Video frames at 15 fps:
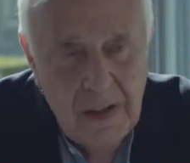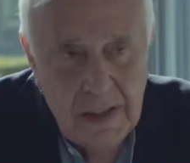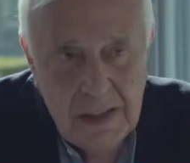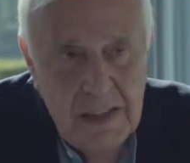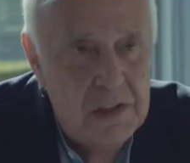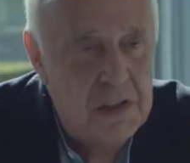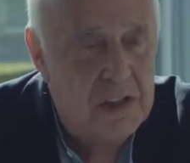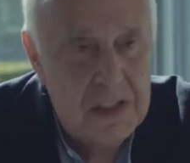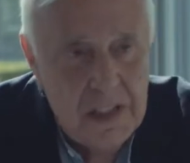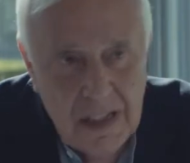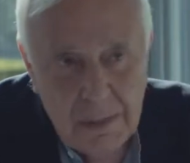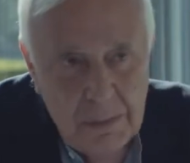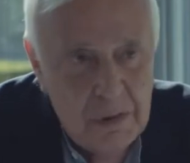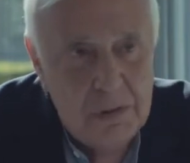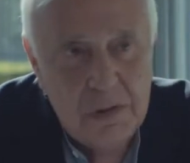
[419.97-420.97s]
And each
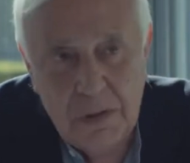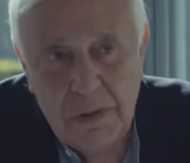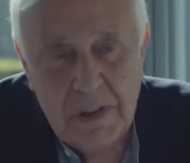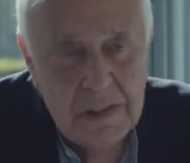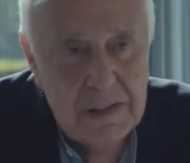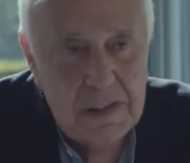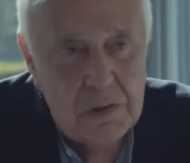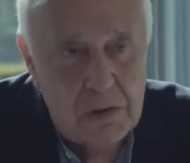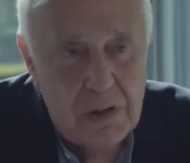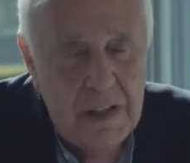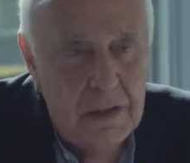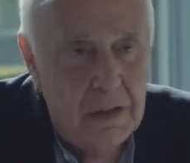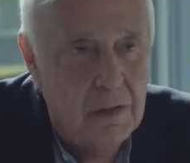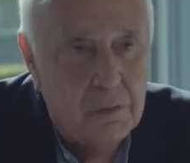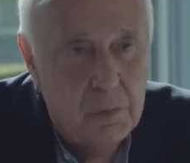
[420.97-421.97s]
time you do it, the
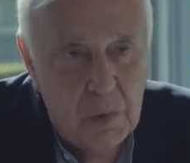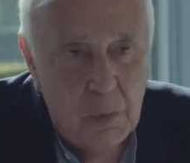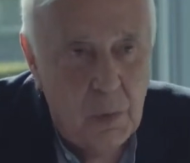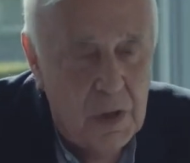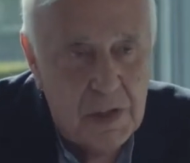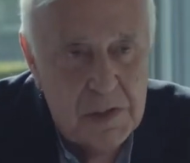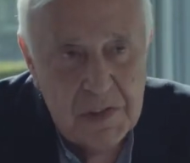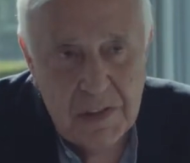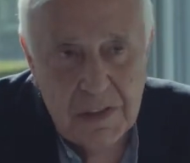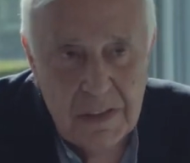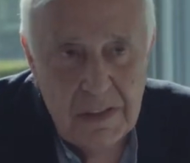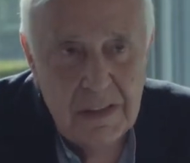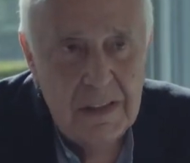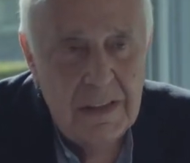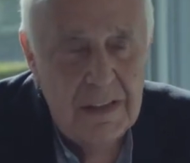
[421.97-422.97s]
trade-off will worsen,
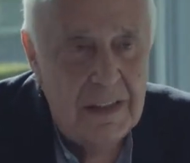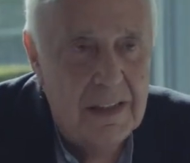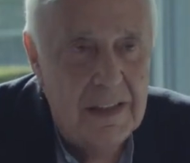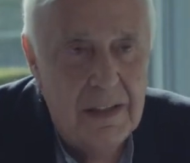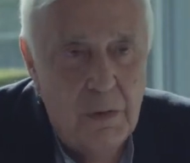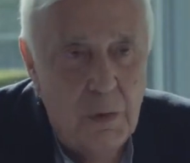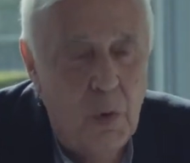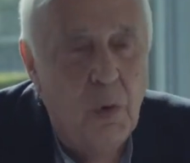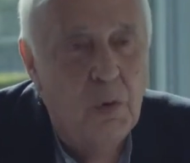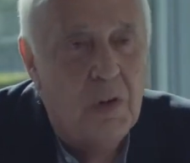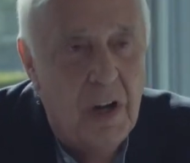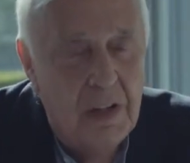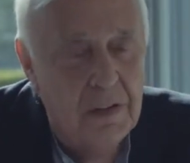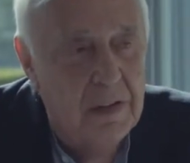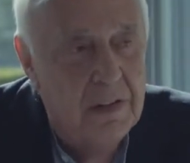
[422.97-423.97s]
or
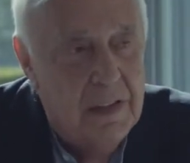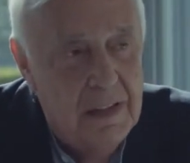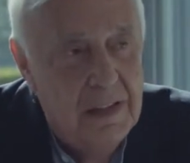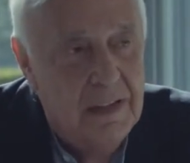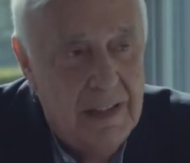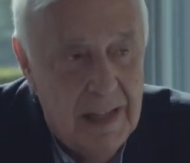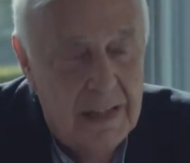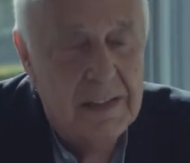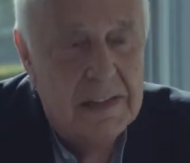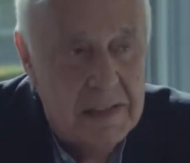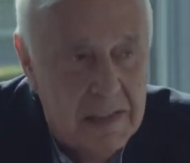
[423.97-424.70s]
rather the